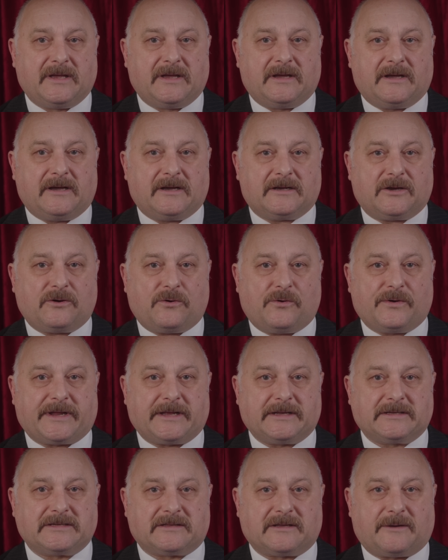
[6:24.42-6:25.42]

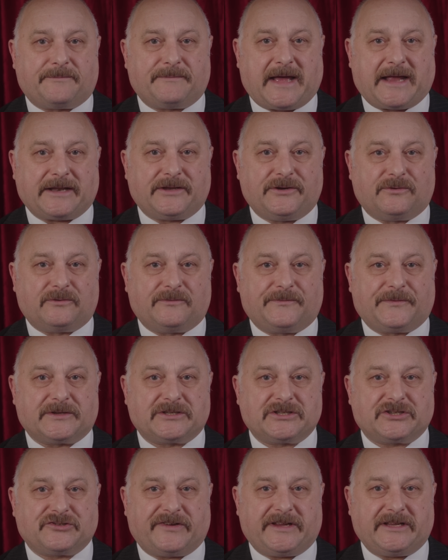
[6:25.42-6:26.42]
According to the Manual for
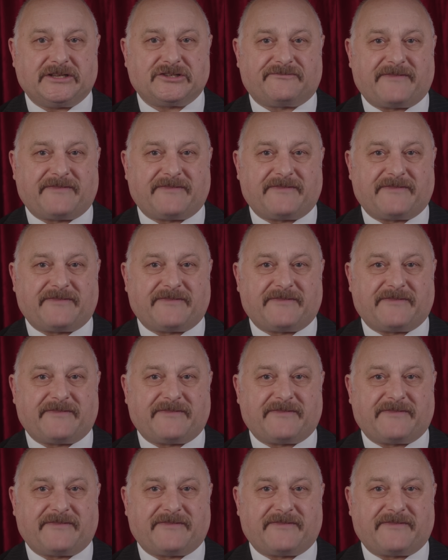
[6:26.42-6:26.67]
Streets